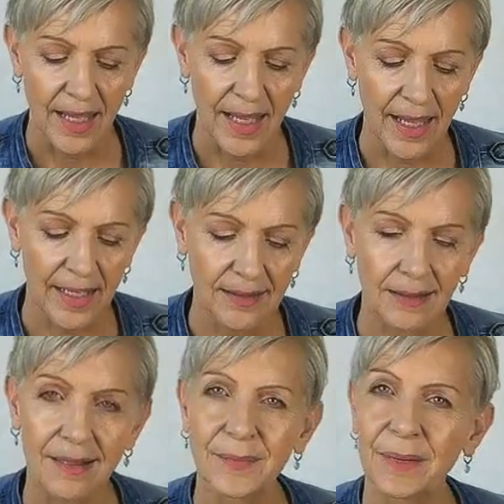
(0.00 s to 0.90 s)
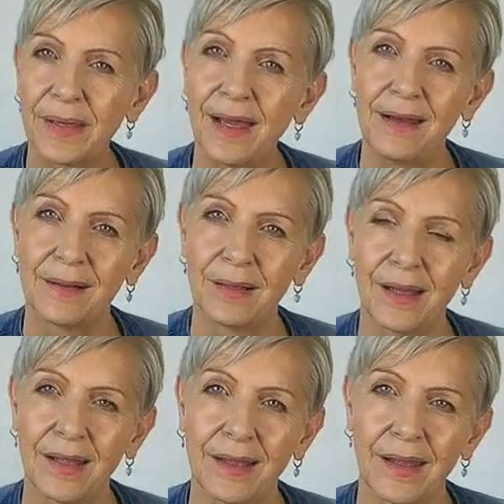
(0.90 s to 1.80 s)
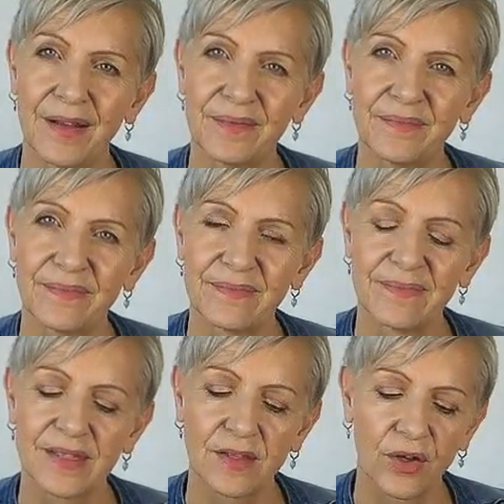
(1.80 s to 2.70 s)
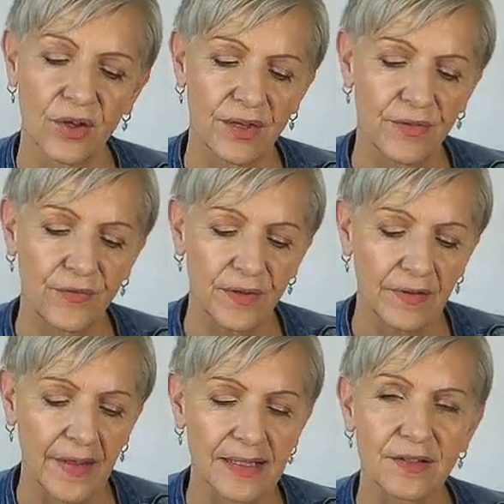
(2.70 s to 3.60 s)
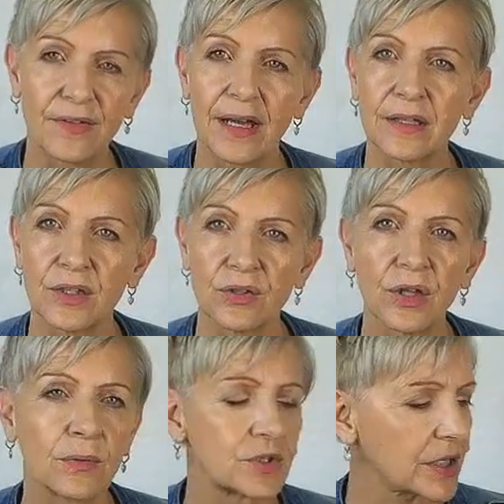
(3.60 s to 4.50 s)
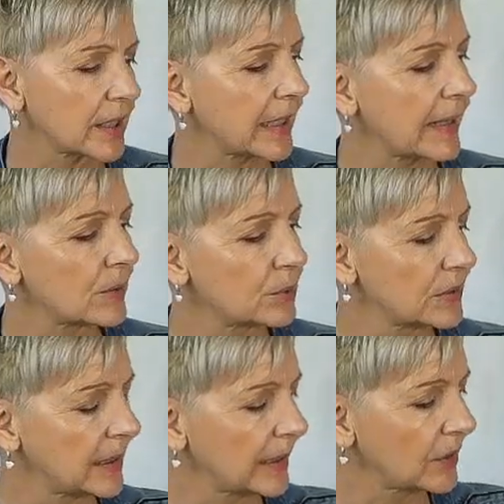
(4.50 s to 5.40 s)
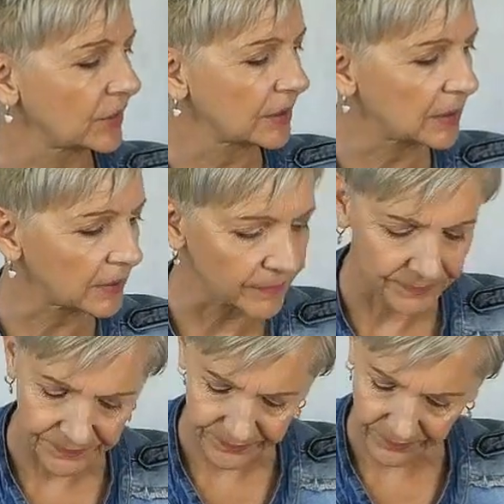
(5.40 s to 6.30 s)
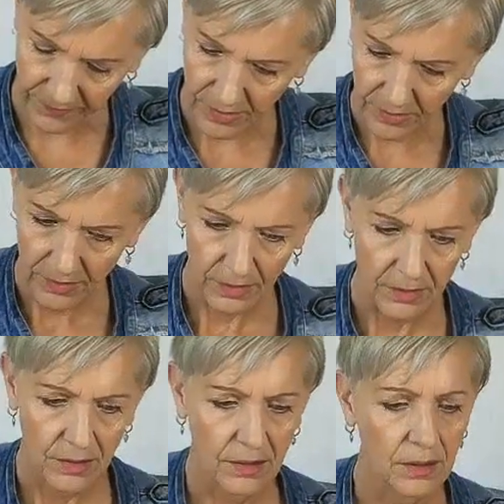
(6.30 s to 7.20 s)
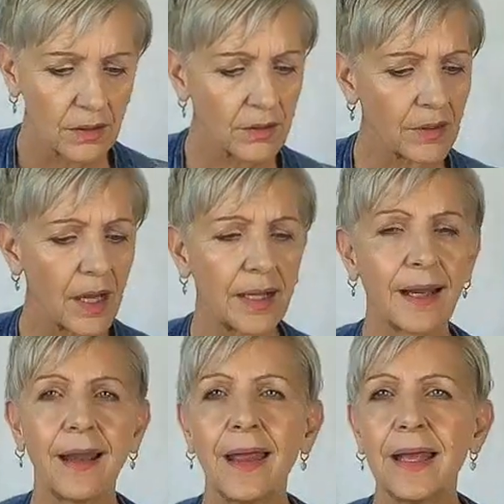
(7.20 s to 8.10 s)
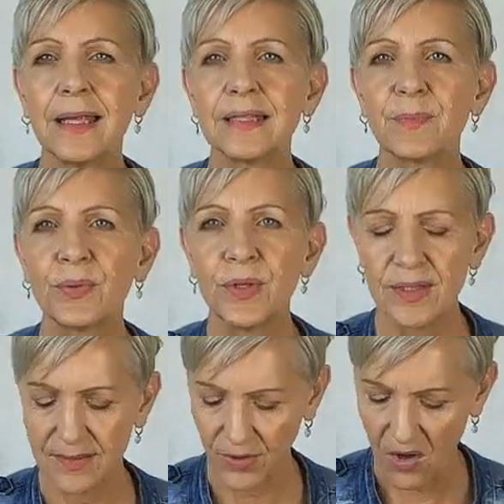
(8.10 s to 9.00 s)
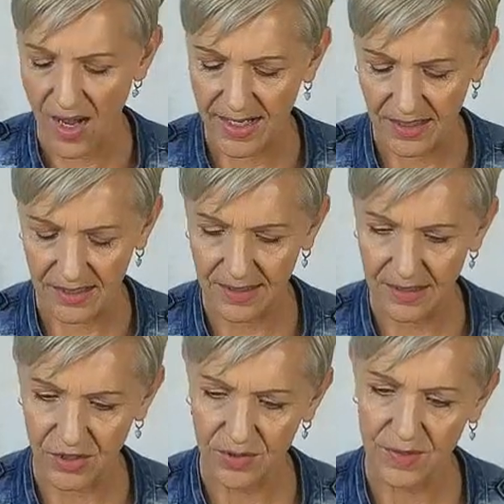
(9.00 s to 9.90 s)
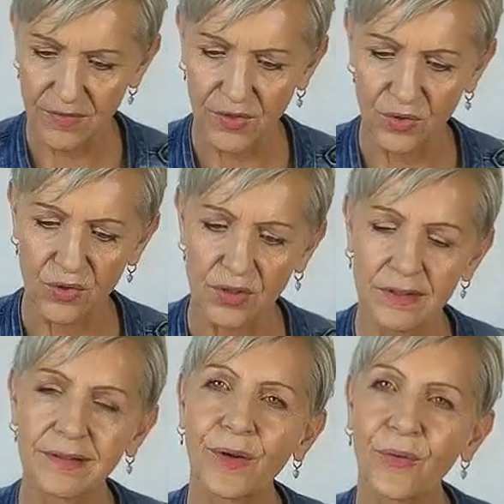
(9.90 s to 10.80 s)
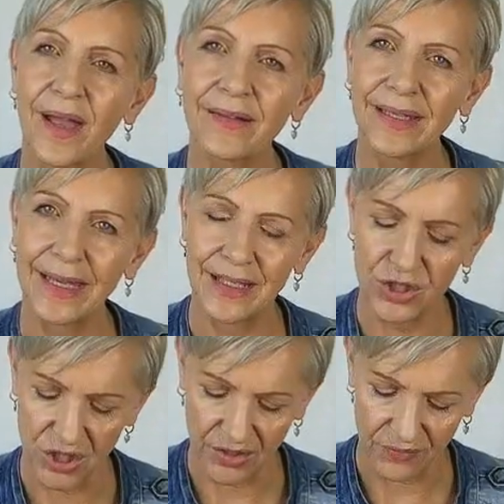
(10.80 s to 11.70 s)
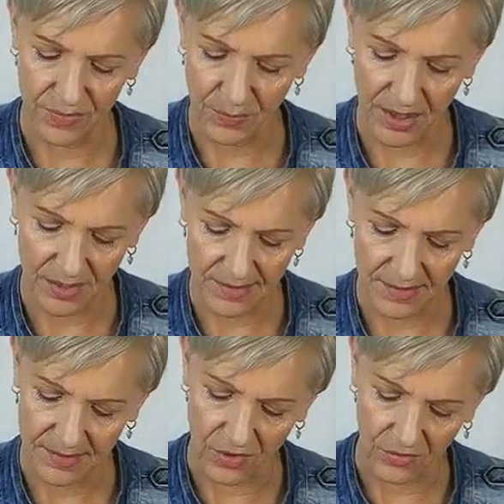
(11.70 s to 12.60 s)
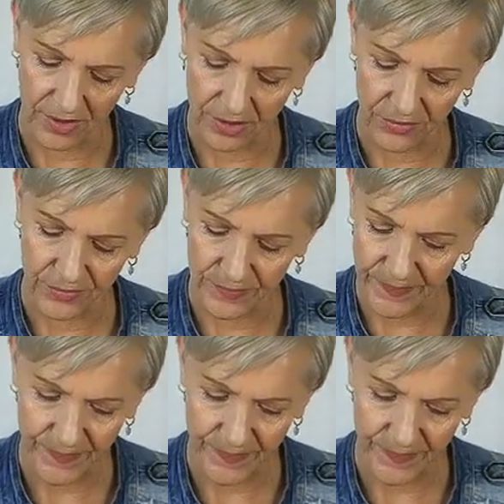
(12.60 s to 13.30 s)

And karmic patterning playing out. So if you feel that that's a value, go and check it out. I'll put the link on here. All right, let's pull you some guidance in terms of your crowning energy from the Pegasus Oracle.